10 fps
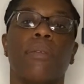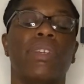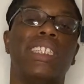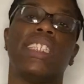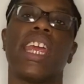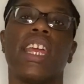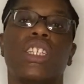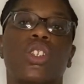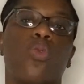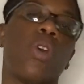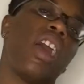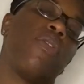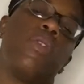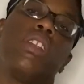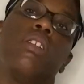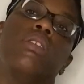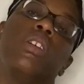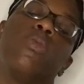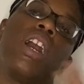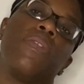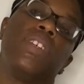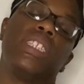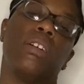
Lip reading: be saying to the wife when the wife is